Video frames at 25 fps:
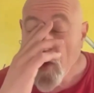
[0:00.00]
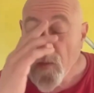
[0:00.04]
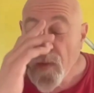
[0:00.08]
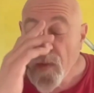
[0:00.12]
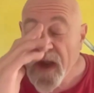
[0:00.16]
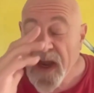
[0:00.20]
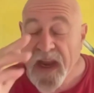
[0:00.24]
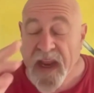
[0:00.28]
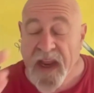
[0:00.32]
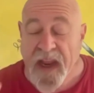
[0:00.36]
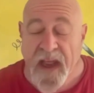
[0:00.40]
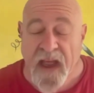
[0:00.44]

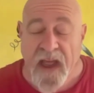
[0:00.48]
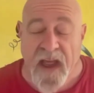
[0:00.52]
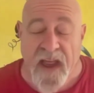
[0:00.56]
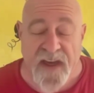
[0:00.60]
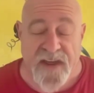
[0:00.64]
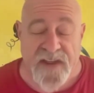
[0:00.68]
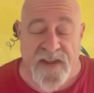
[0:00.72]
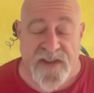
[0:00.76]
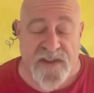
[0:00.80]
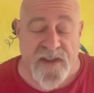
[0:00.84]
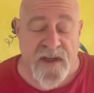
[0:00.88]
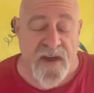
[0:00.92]

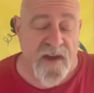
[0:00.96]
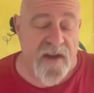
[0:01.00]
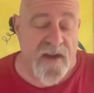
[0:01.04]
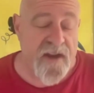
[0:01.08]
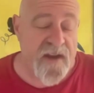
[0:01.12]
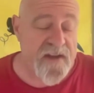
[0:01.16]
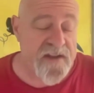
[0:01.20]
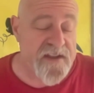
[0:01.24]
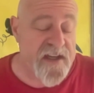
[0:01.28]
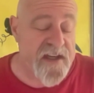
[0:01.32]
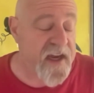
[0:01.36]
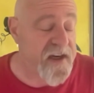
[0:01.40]
OpenAI's
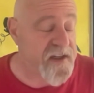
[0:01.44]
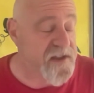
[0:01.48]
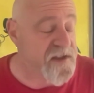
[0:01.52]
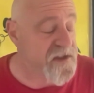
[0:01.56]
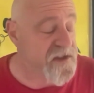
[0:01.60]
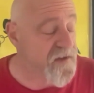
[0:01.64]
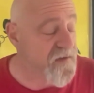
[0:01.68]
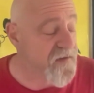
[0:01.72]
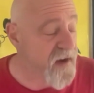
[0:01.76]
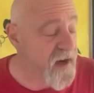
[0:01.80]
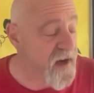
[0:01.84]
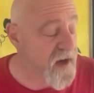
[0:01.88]
text
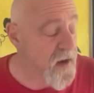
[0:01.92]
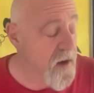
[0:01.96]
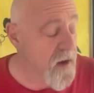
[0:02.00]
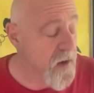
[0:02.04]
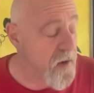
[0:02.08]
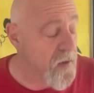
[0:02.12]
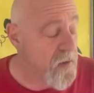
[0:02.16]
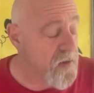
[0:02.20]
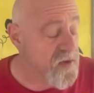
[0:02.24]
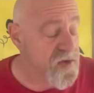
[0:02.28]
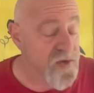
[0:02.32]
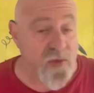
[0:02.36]
to
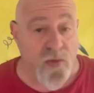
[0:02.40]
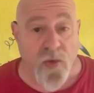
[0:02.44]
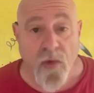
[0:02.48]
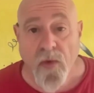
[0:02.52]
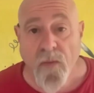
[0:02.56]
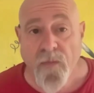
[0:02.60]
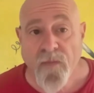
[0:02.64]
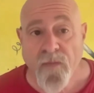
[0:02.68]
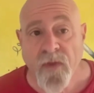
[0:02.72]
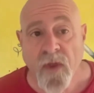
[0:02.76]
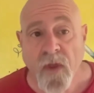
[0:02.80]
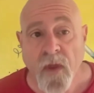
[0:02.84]
video
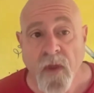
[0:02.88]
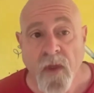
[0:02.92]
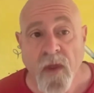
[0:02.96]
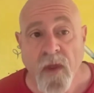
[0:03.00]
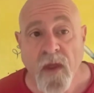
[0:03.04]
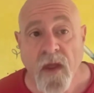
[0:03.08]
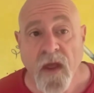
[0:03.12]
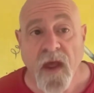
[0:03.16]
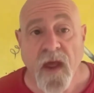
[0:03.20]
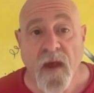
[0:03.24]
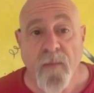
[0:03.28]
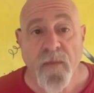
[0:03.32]
tool.
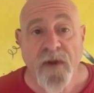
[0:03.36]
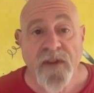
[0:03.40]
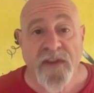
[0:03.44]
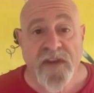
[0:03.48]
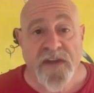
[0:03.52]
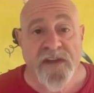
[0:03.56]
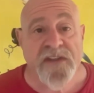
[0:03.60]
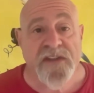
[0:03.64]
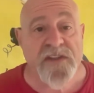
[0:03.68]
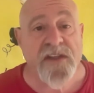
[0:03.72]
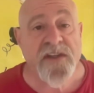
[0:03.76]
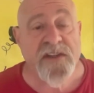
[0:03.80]
But
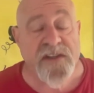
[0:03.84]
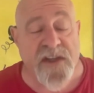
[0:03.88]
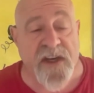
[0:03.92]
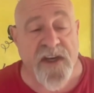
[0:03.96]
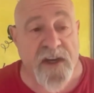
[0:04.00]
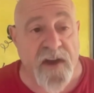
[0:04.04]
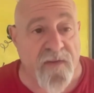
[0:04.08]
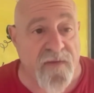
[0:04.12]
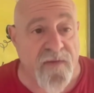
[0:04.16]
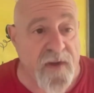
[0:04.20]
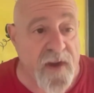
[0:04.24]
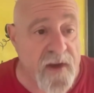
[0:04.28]
this is a
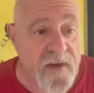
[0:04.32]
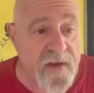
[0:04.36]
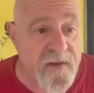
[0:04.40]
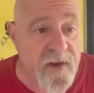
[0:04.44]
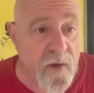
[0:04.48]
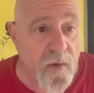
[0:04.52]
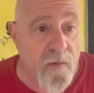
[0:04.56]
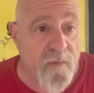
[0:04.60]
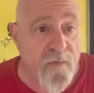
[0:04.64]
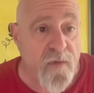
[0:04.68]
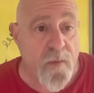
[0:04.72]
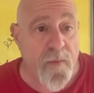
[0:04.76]
significant
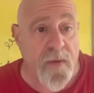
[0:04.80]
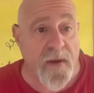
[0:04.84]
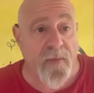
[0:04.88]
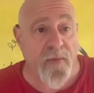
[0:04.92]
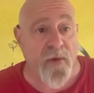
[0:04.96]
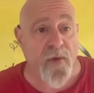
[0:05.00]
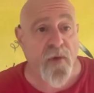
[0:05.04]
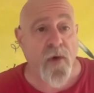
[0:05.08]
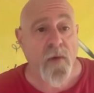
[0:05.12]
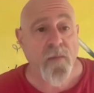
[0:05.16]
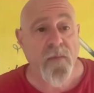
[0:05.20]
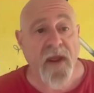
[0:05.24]
deal for people
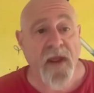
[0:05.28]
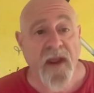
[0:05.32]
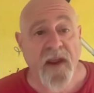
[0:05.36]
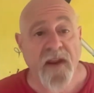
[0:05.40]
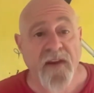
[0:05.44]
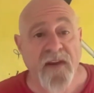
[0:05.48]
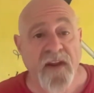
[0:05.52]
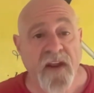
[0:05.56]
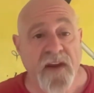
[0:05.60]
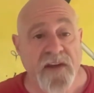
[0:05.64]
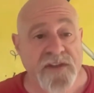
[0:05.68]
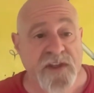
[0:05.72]
who are paying
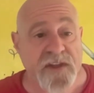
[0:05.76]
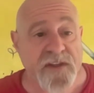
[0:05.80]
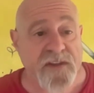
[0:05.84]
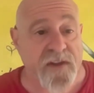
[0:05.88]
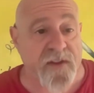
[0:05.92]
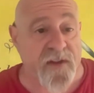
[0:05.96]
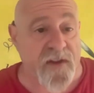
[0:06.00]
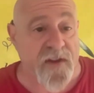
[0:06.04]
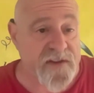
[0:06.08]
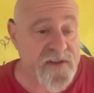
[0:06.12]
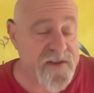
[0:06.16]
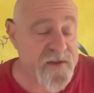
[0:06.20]
attention to
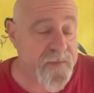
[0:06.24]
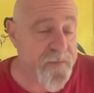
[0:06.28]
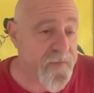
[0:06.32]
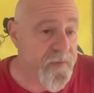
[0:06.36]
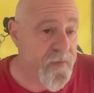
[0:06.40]
this.